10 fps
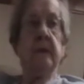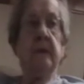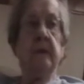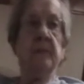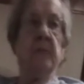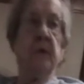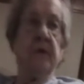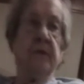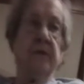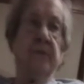in the
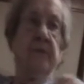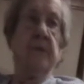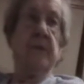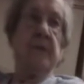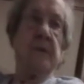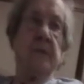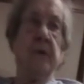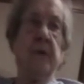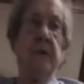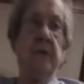boilers for them to
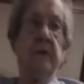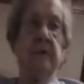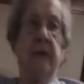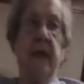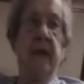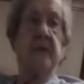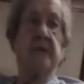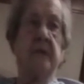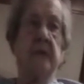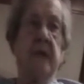boil, to like
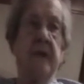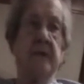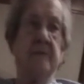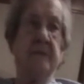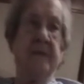sterilize them.